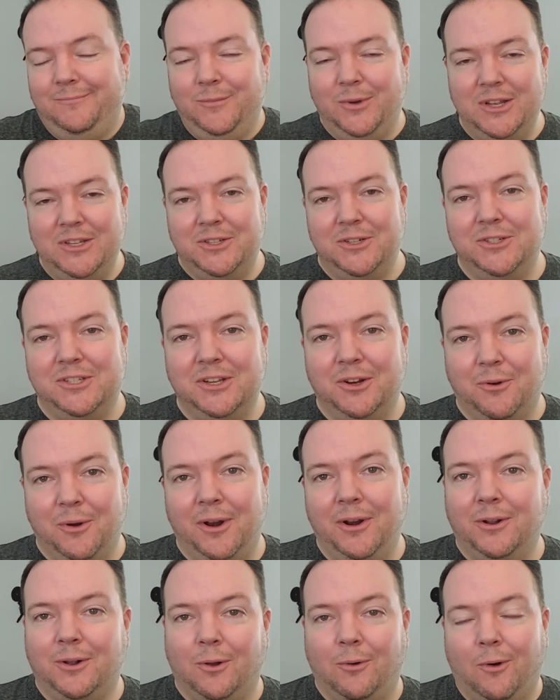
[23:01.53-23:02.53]
Wizards and
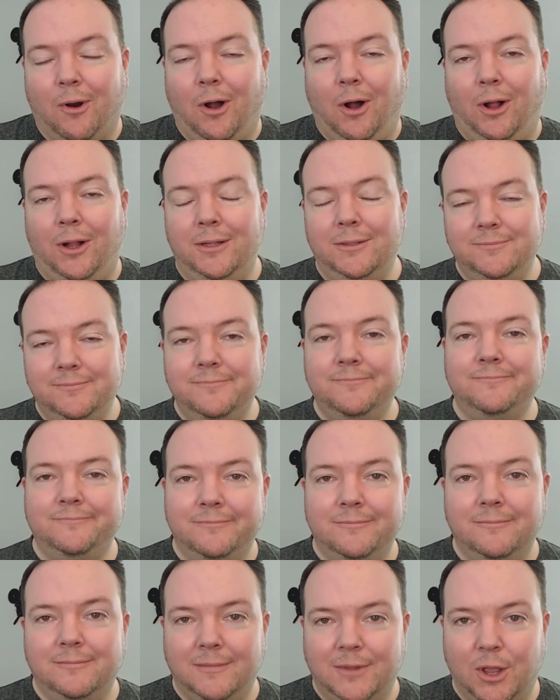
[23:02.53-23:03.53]
Critical Role
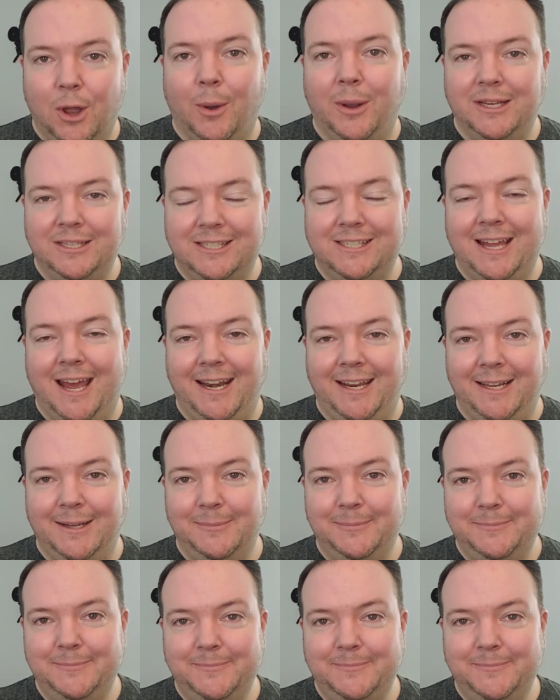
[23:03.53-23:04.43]
going steady.